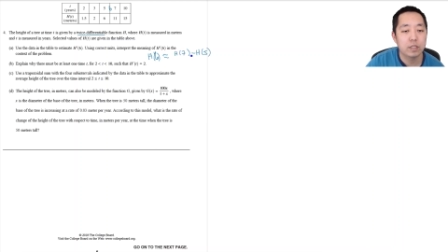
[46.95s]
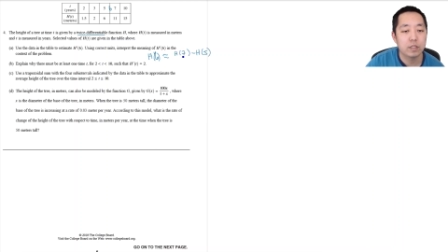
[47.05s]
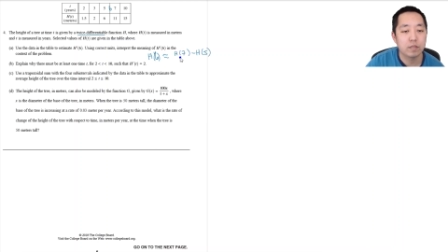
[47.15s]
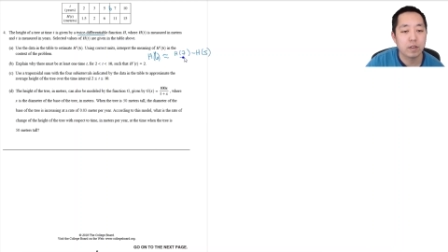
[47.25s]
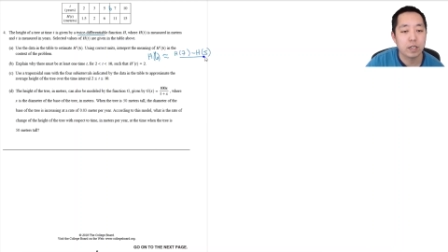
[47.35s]

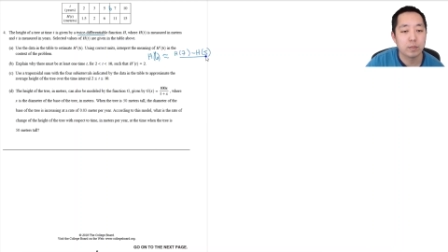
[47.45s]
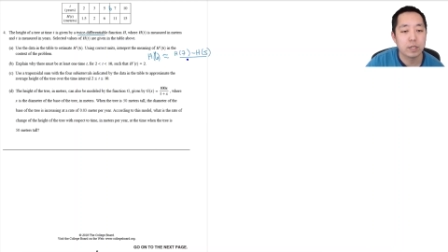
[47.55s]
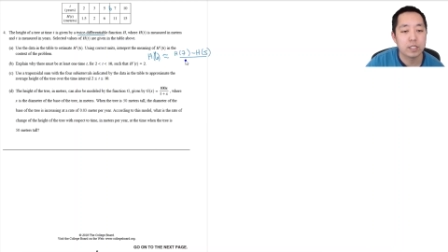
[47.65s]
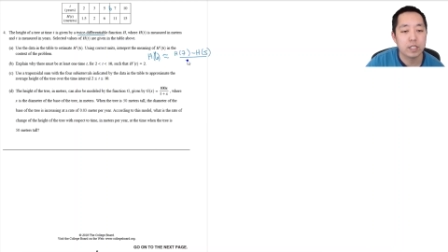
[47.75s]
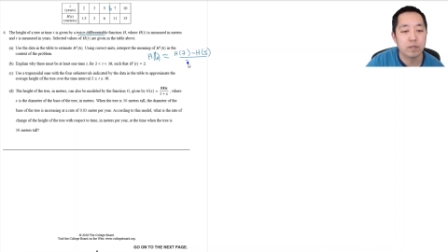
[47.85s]
divided by
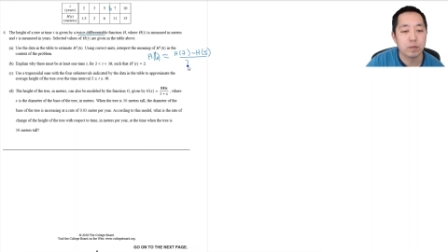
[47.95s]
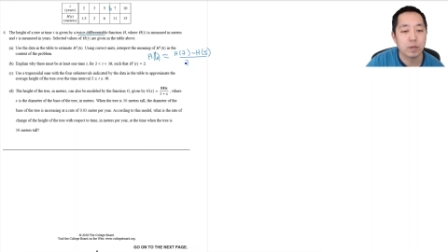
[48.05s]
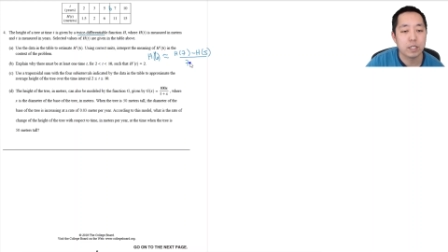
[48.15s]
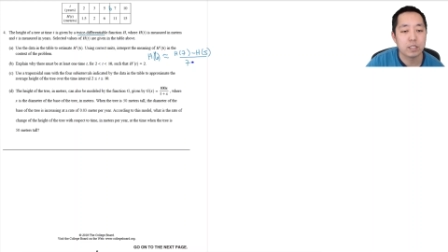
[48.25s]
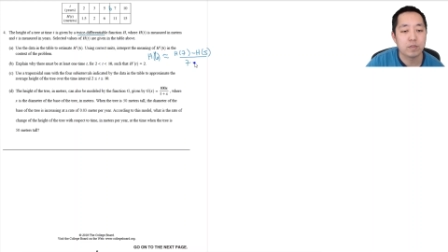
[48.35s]
seven
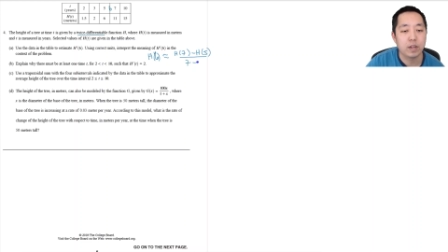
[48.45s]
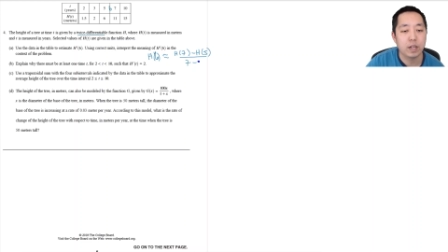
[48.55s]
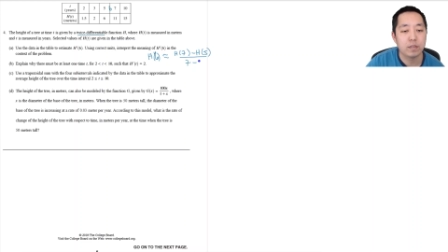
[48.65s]
minus five.